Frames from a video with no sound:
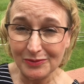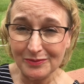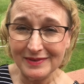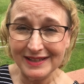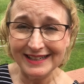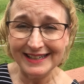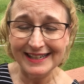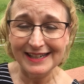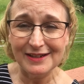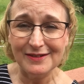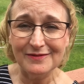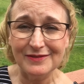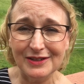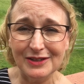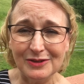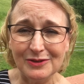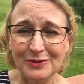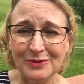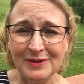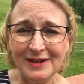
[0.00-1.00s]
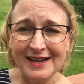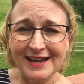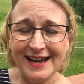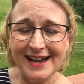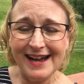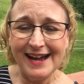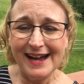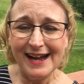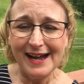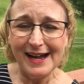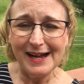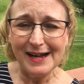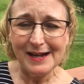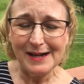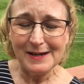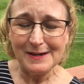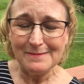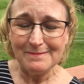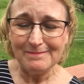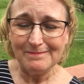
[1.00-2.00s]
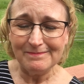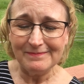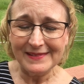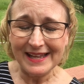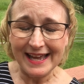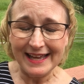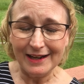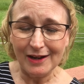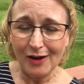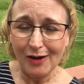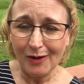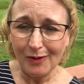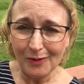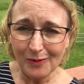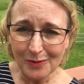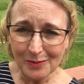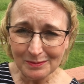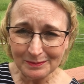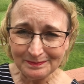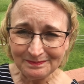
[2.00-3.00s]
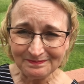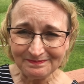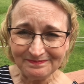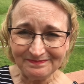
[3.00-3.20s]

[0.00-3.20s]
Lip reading: many of you, at home.